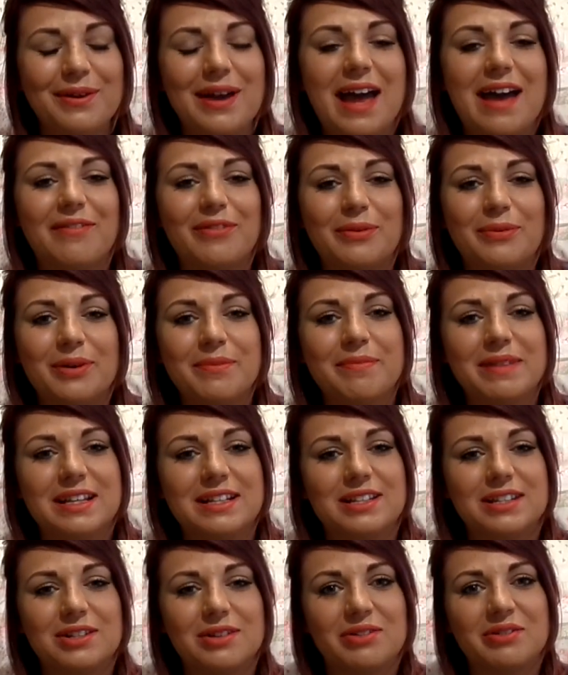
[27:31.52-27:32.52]
ever want me
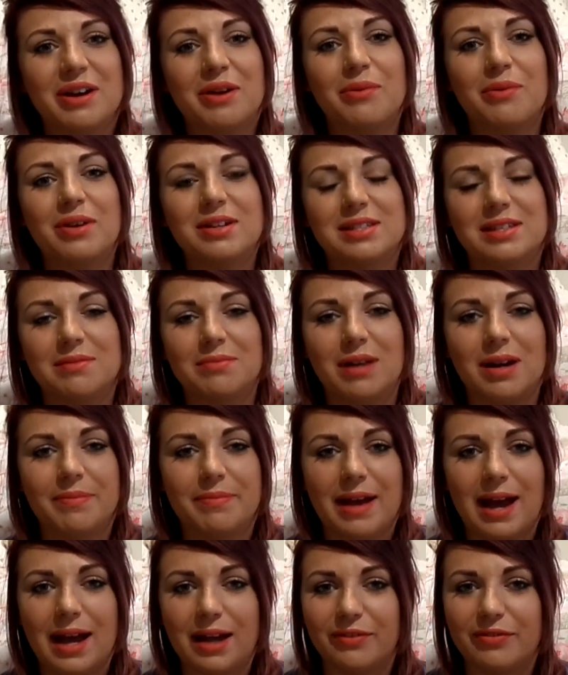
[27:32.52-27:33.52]
to do a what's in my
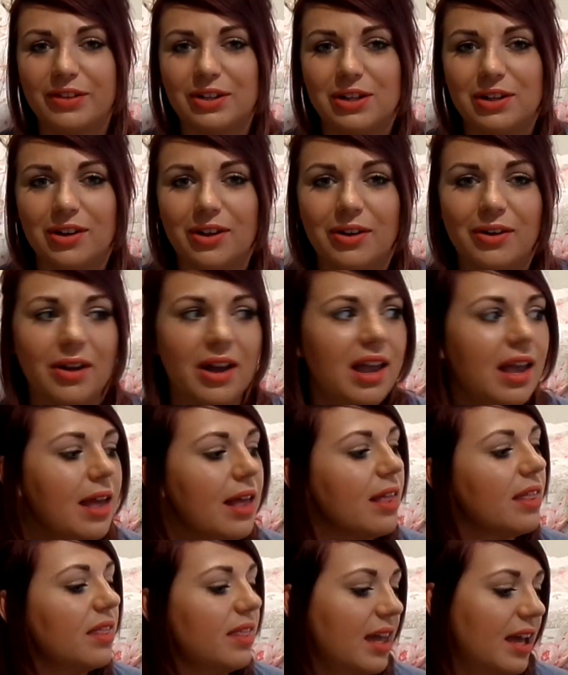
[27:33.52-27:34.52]
bag video,
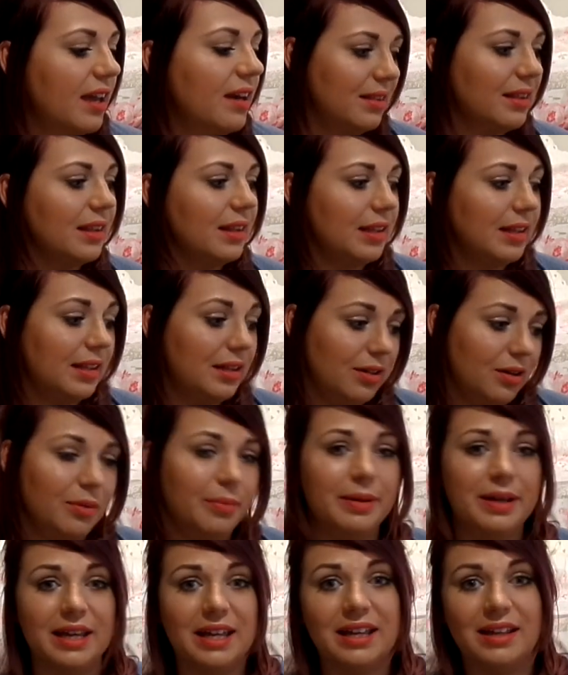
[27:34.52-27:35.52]
then you'll
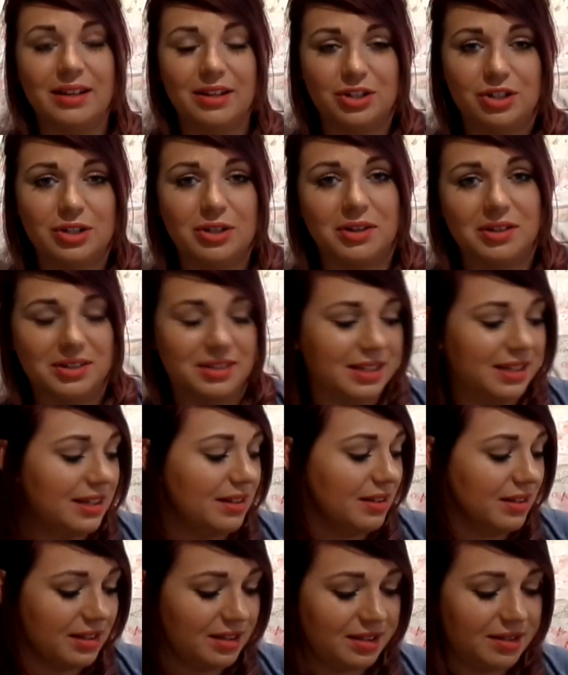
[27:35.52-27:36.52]
be shocked at
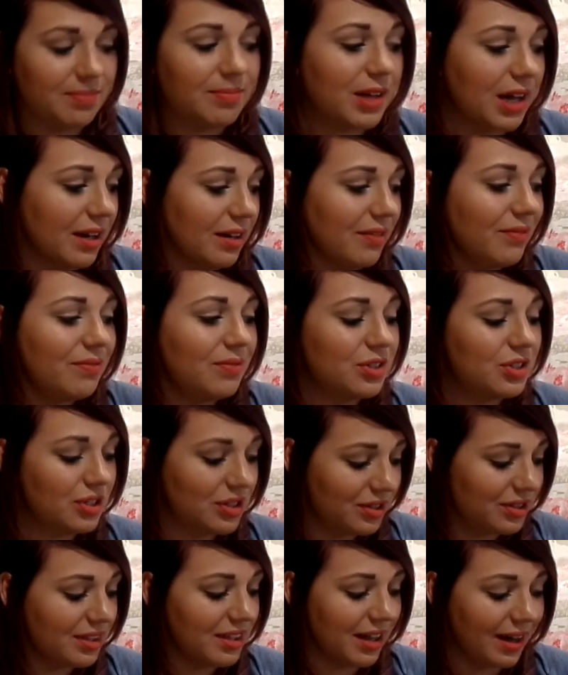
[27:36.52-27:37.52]
the kind of
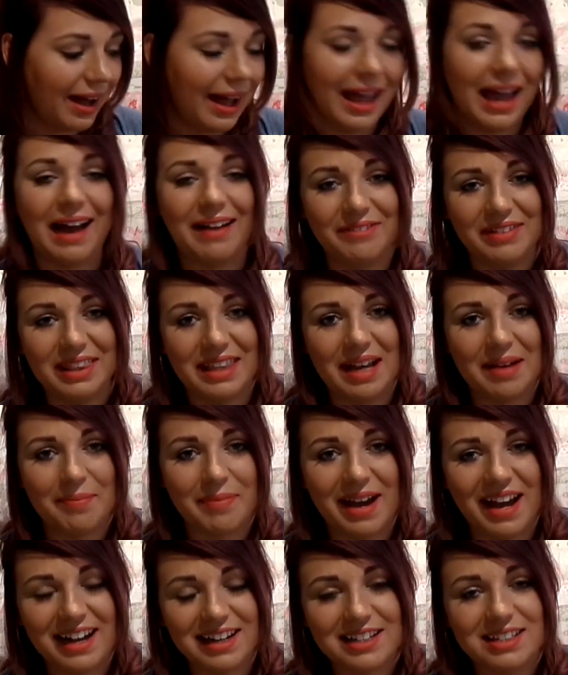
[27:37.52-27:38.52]
that I have in that
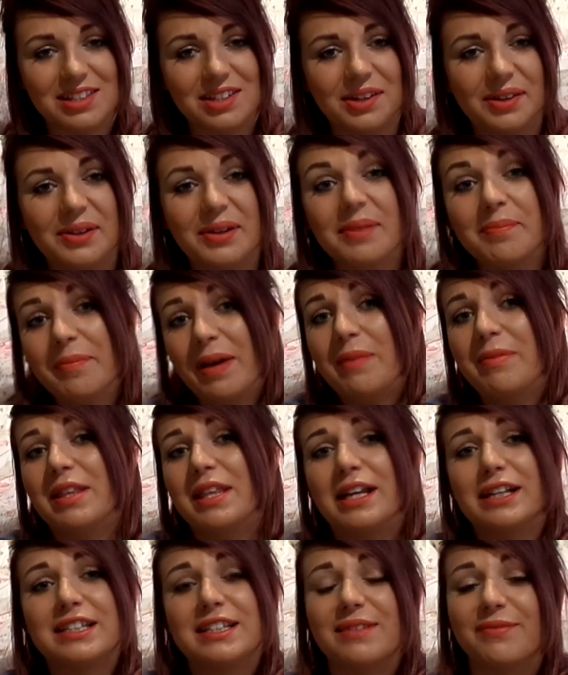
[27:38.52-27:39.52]
bag. So maybe
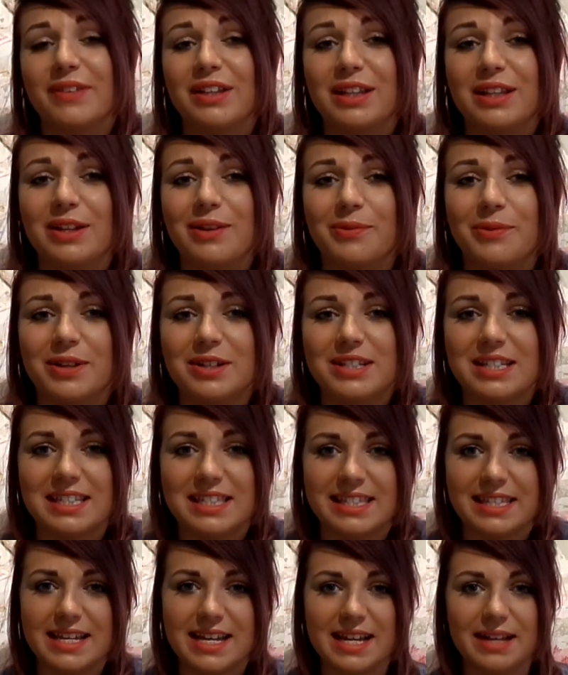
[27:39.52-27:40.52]
that's something that you'll want to
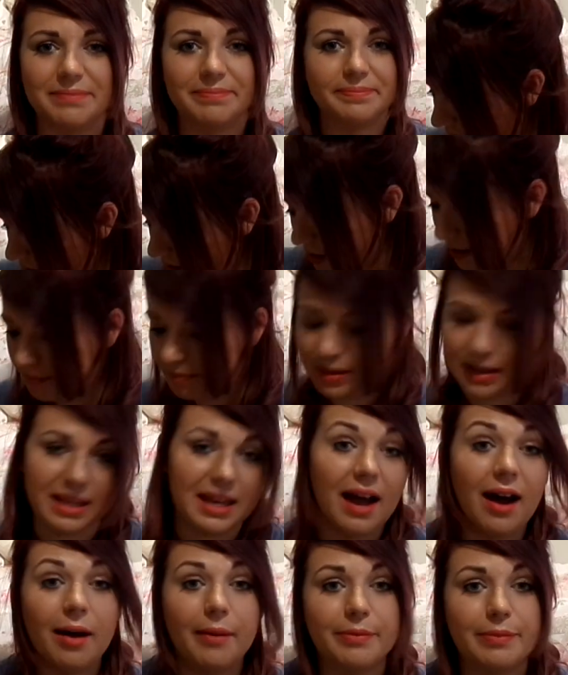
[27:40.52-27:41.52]
see. But
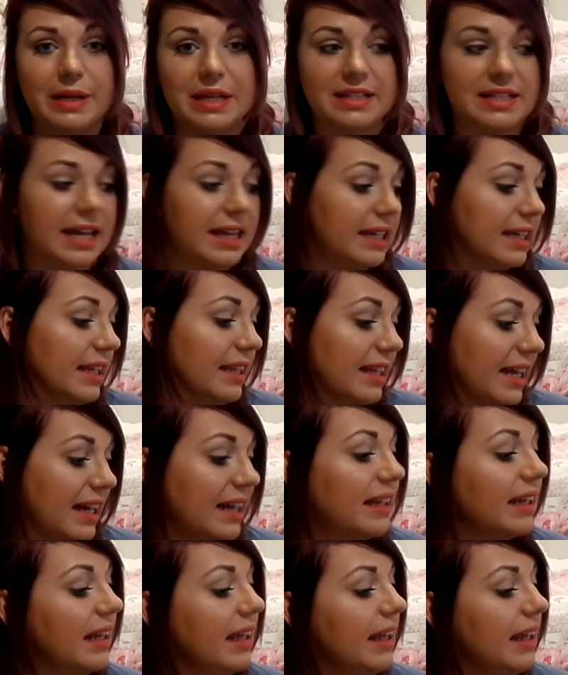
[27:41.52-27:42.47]
yeah, I'll be taking that